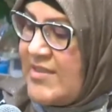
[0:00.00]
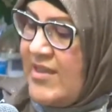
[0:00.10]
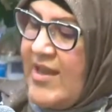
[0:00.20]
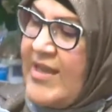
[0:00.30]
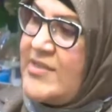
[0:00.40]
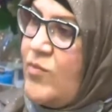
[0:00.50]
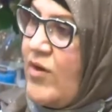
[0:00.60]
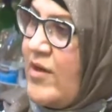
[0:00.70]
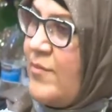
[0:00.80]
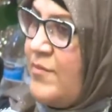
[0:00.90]
then yes, we're
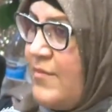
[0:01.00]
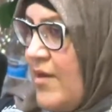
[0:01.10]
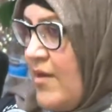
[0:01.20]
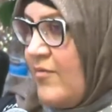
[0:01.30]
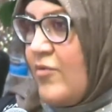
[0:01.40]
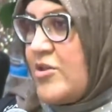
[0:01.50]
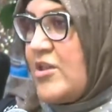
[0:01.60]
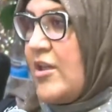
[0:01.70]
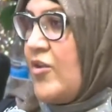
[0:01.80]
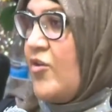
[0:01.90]
going to
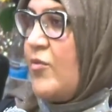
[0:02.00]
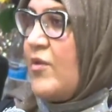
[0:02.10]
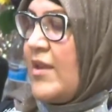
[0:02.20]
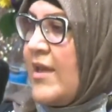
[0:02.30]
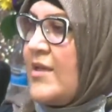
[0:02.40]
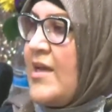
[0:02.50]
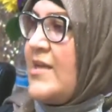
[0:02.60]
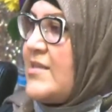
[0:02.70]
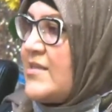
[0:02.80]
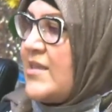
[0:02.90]
unfortunately accumulate
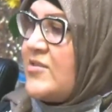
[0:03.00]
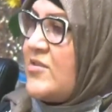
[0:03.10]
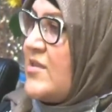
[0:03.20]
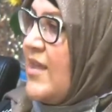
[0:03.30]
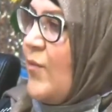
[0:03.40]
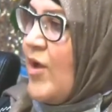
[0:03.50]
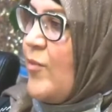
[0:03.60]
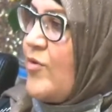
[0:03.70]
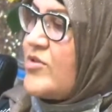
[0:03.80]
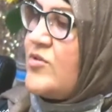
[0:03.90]
disease the same way
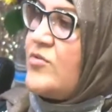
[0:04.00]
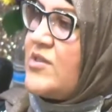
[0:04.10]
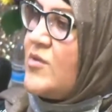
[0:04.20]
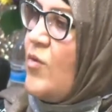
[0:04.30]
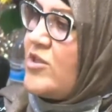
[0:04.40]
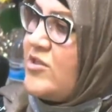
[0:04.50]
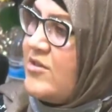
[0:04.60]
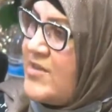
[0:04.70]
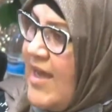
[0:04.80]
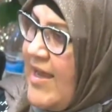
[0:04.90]
a person who doesn't watch
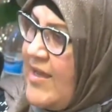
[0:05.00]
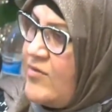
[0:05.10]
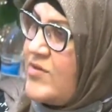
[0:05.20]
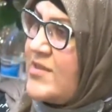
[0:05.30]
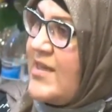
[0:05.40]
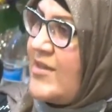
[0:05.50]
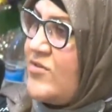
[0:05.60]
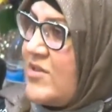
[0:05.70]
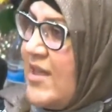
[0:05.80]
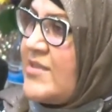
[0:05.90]
their diet, who doesn't
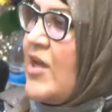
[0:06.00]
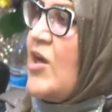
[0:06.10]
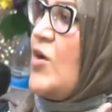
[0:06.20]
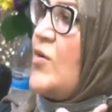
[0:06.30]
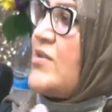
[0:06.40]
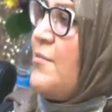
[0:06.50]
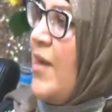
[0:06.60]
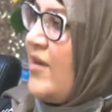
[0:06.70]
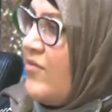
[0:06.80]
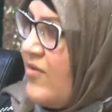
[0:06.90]
exercise, who isn't
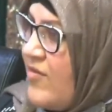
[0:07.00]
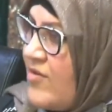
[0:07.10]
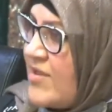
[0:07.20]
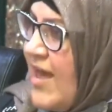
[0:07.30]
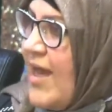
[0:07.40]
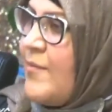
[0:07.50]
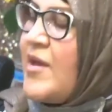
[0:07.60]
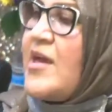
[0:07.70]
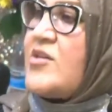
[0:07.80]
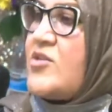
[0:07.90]
mindful of their
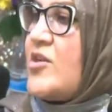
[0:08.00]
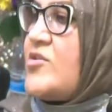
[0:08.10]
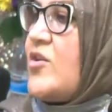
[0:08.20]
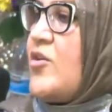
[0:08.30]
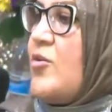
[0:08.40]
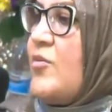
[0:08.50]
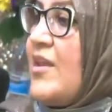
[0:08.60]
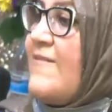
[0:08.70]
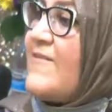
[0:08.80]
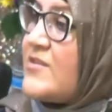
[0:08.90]
time, starts to
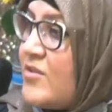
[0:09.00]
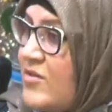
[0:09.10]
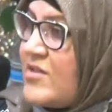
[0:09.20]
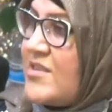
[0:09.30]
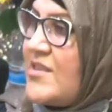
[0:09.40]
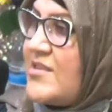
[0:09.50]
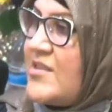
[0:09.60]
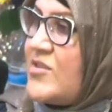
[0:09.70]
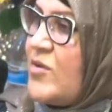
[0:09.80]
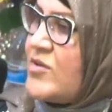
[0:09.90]
accumulate physical
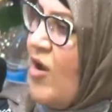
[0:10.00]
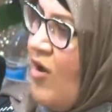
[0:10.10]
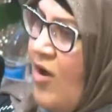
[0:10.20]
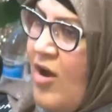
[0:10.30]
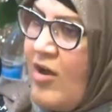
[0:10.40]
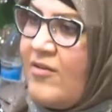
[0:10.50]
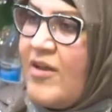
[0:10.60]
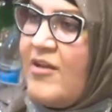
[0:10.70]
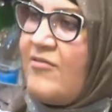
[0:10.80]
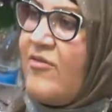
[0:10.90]
diseases. So it's all
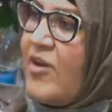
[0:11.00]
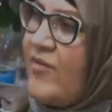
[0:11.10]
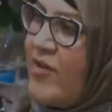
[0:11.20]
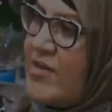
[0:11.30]
very, very